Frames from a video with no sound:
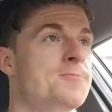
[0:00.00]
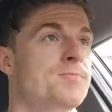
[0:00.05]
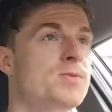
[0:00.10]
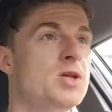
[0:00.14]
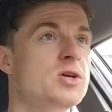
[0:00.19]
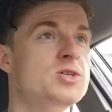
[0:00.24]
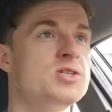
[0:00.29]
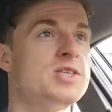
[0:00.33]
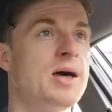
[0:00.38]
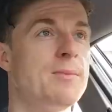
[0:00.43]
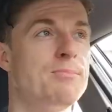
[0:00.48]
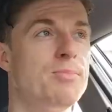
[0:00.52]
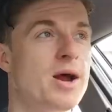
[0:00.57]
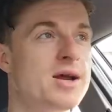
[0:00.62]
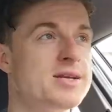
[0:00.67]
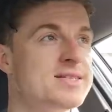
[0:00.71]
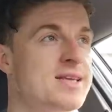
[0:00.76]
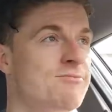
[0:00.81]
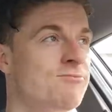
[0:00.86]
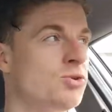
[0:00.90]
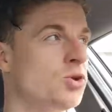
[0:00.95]
You know, Stade
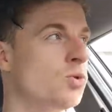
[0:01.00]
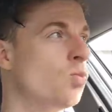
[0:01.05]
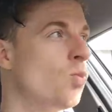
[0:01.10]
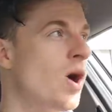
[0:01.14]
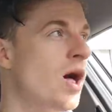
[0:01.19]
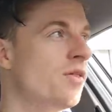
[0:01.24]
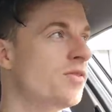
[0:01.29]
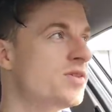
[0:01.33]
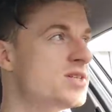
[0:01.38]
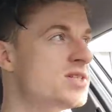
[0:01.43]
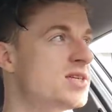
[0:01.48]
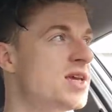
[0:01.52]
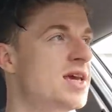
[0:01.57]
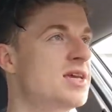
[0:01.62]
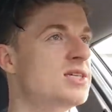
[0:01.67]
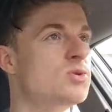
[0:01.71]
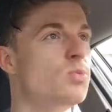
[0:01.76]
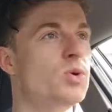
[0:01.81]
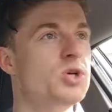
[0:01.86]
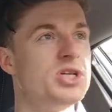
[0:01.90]
Brest haven't done well this season,